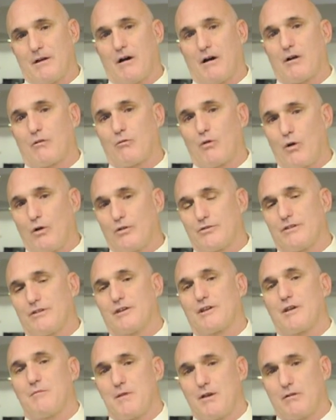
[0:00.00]
our roles in
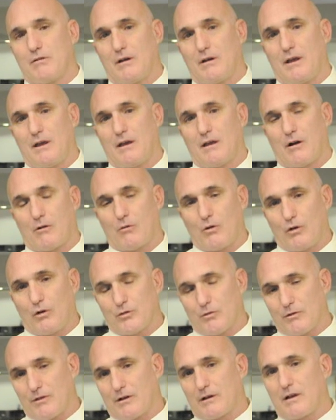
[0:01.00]
the community, and our roles
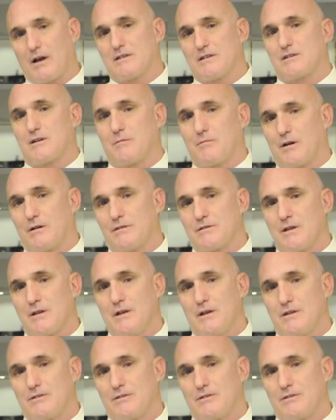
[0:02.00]
with our customers.